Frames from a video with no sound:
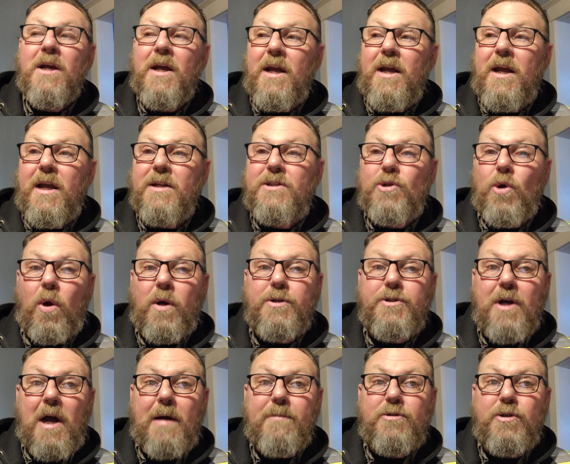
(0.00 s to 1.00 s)
It's our
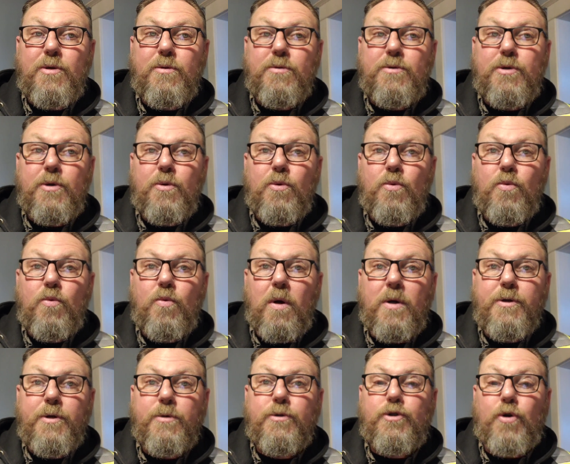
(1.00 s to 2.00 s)
job to
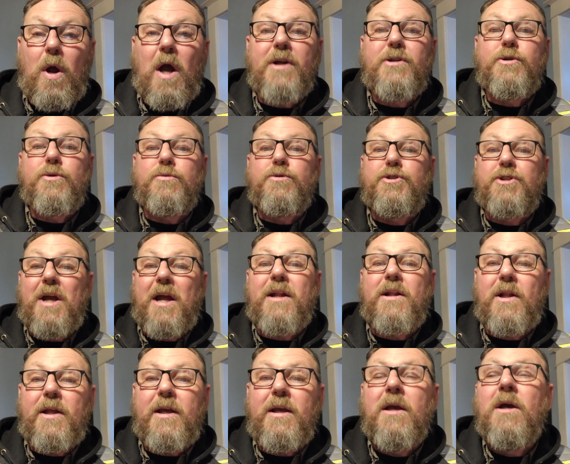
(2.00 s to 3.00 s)
to you try to
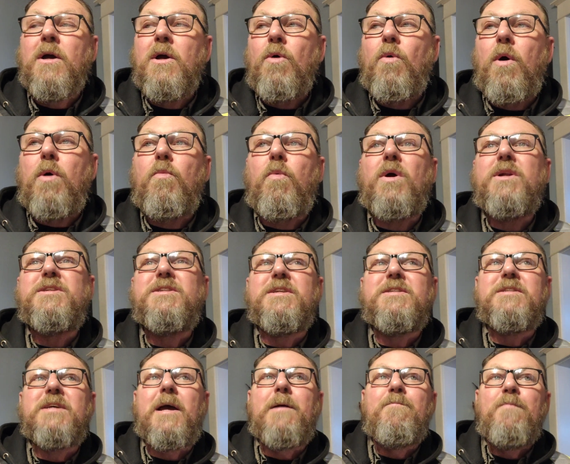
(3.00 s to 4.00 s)
gently. What, what does
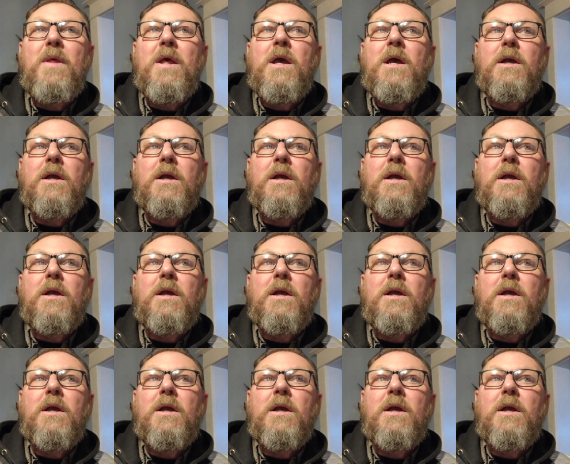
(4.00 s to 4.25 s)
it say?